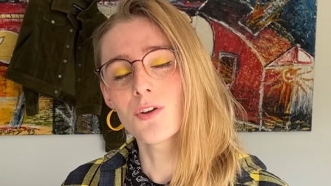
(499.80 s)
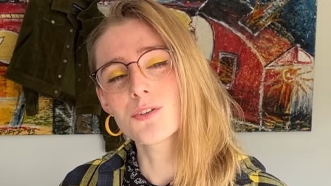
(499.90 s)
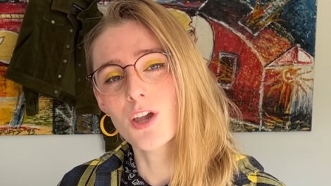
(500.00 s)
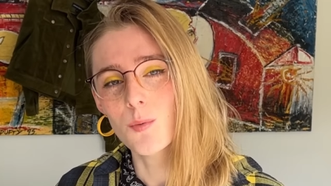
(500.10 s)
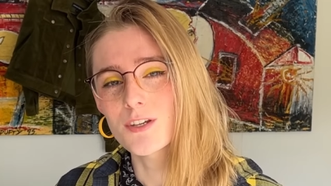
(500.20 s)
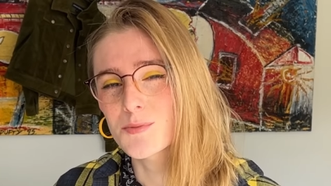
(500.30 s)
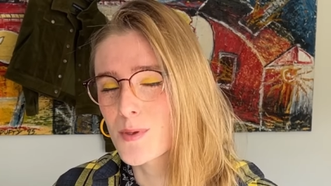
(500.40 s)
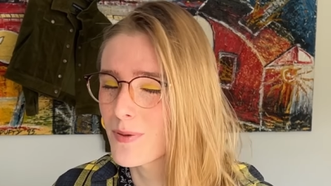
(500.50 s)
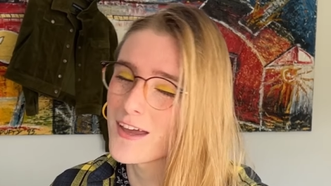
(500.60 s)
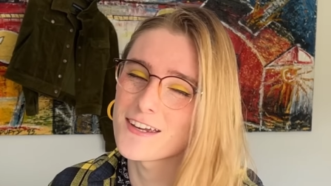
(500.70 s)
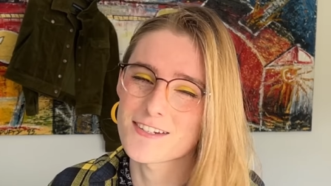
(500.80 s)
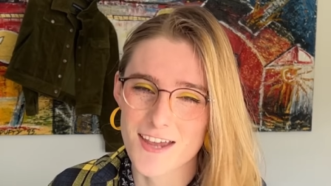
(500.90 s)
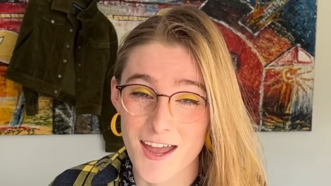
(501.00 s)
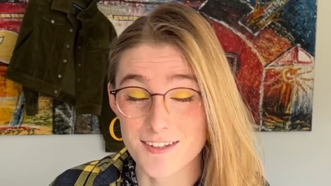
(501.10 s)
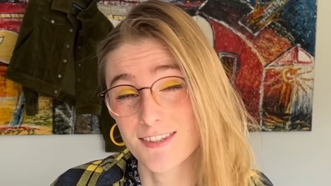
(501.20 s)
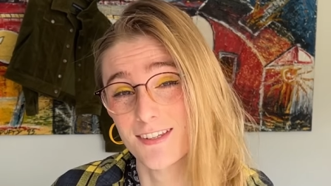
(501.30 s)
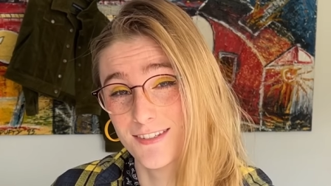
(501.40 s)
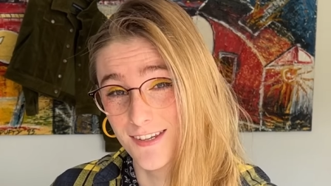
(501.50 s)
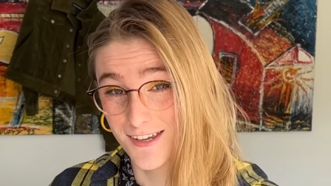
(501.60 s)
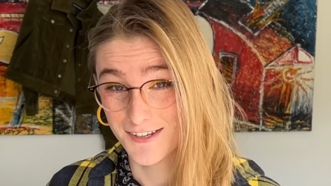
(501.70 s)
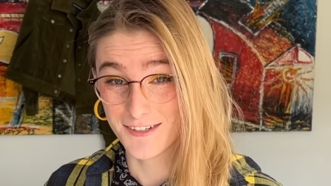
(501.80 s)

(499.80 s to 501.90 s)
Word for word: not going to be paying tax this year.